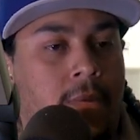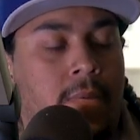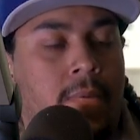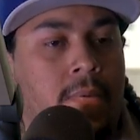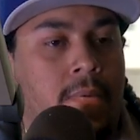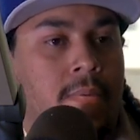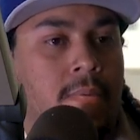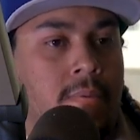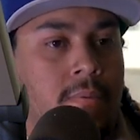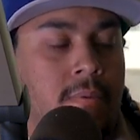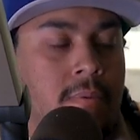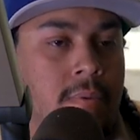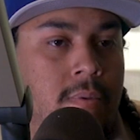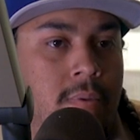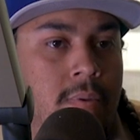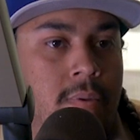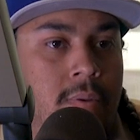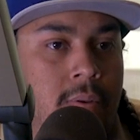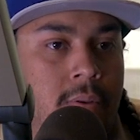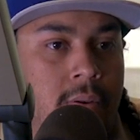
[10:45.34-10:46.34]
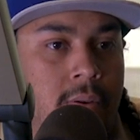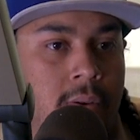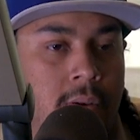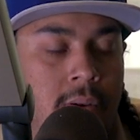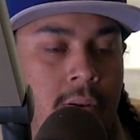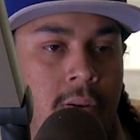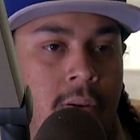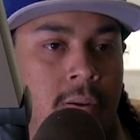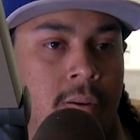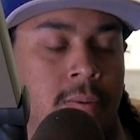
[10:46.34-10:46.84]

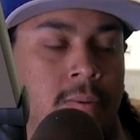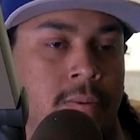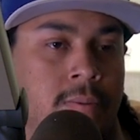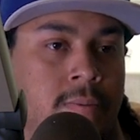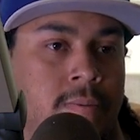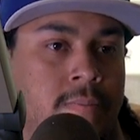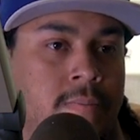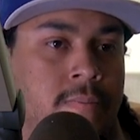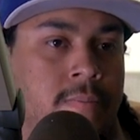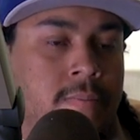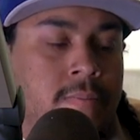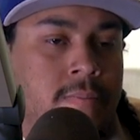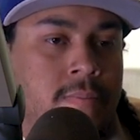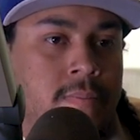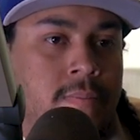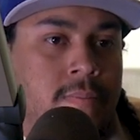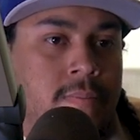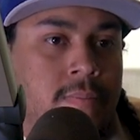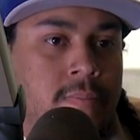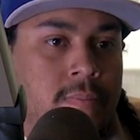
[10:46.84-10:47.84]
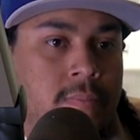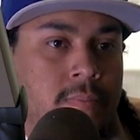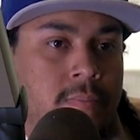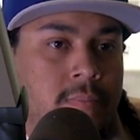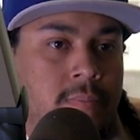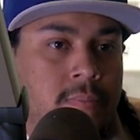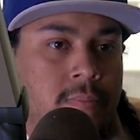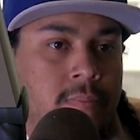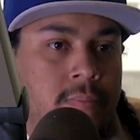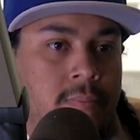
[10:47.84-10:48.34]

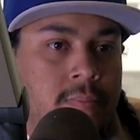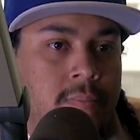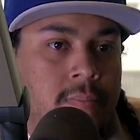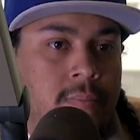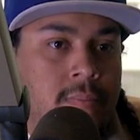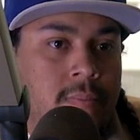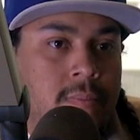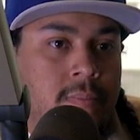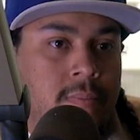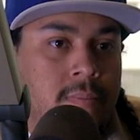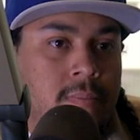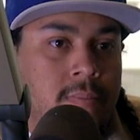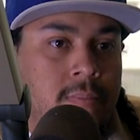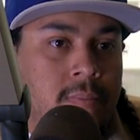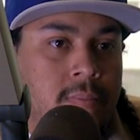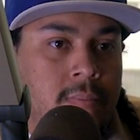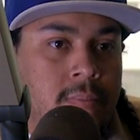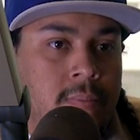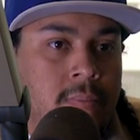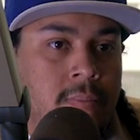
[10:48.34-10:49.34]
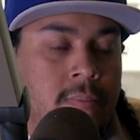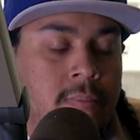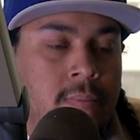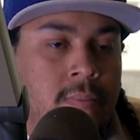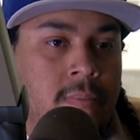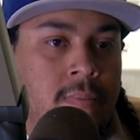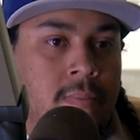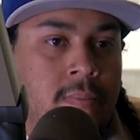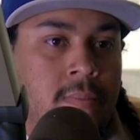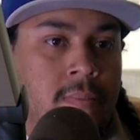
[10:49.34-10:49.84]

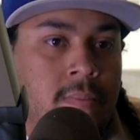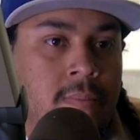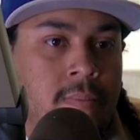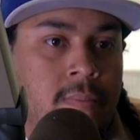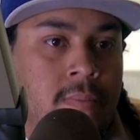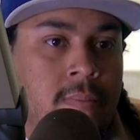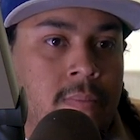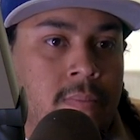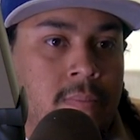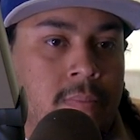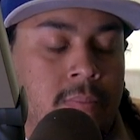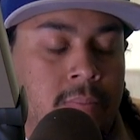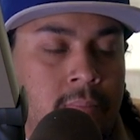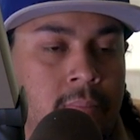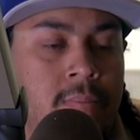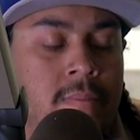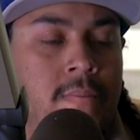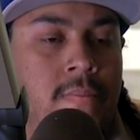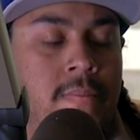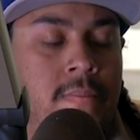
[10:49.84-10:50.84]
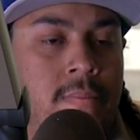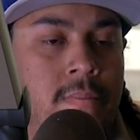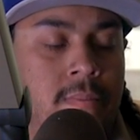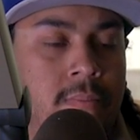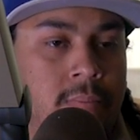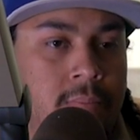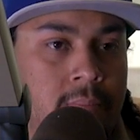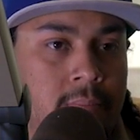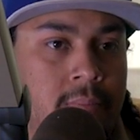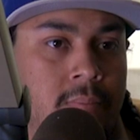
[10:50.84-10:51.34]

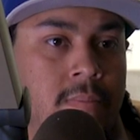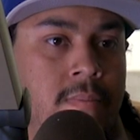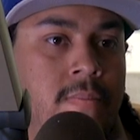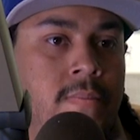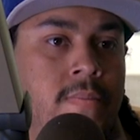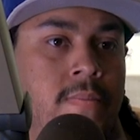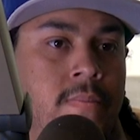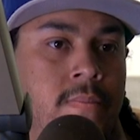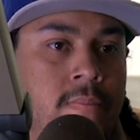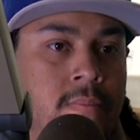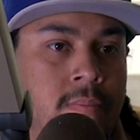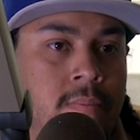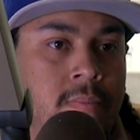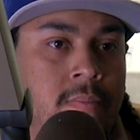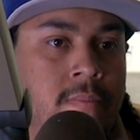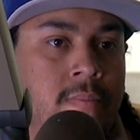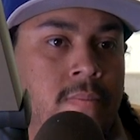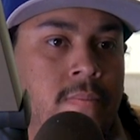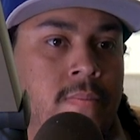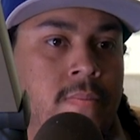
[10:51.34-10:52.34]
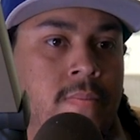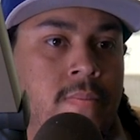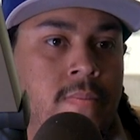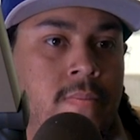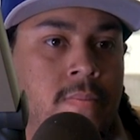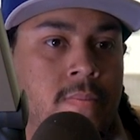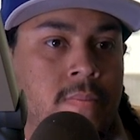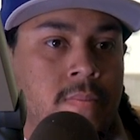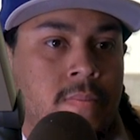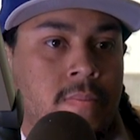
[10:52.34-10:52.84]

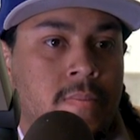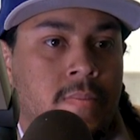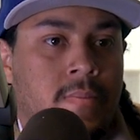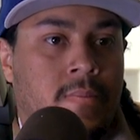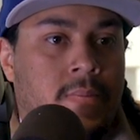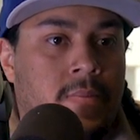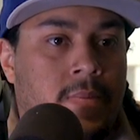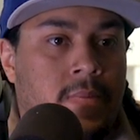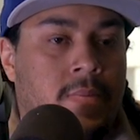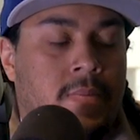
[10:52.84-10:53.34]
(not speaking)